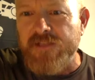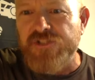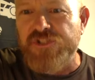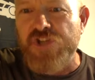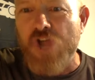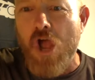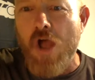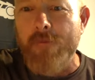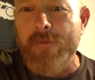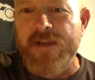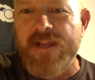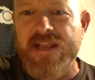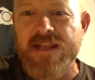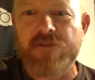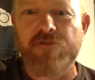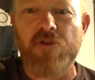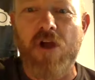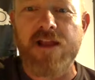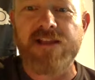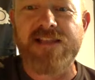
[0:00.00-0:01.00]
Germany.
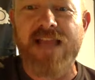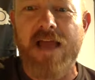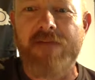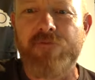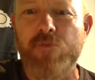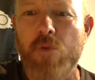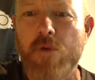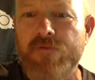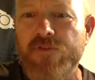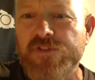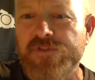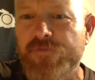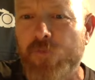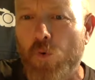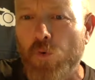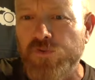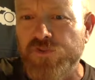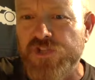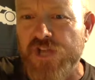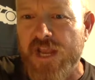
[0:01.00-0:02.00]
Great to have you with us,
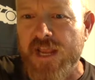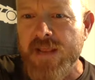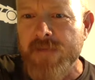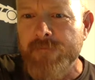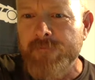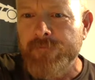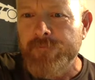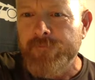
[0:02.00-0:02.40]
Thorn G.